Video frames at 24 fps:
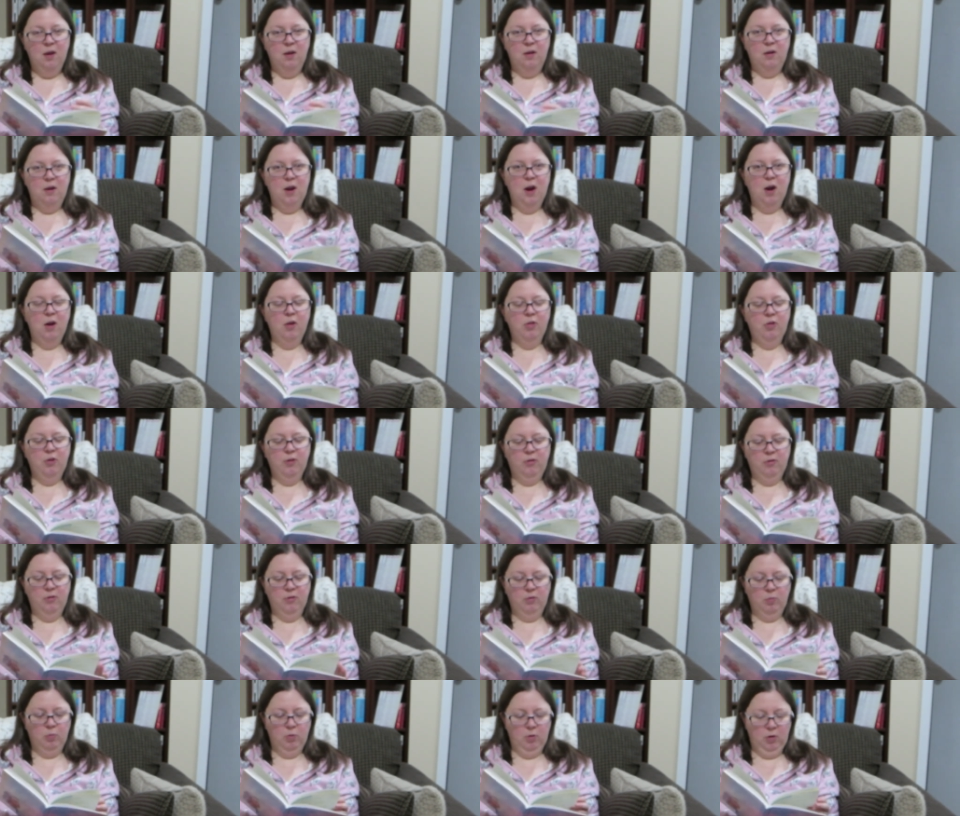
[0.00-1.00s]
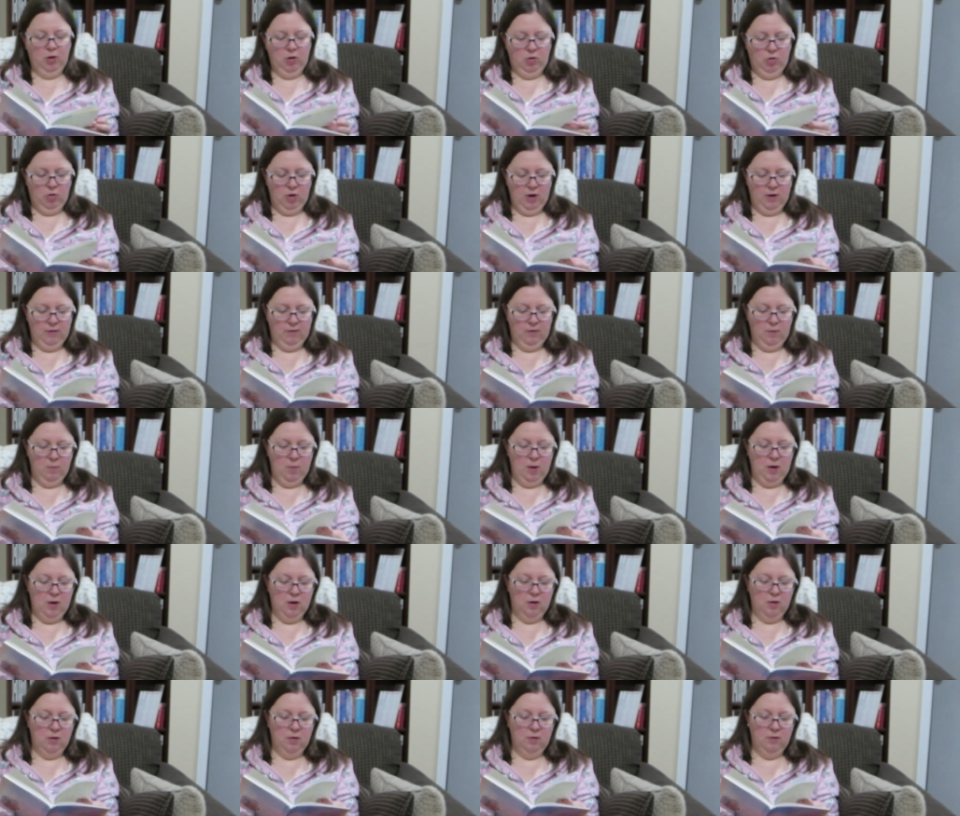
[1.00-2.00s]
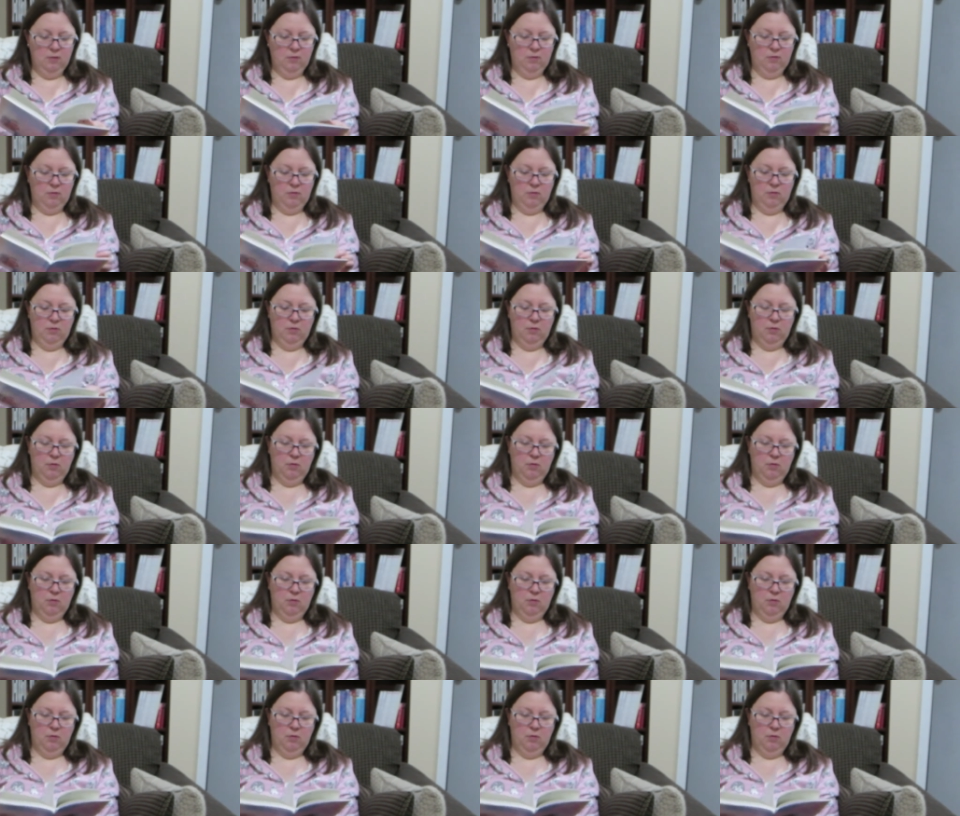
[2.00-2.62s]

Now, this is really crazy because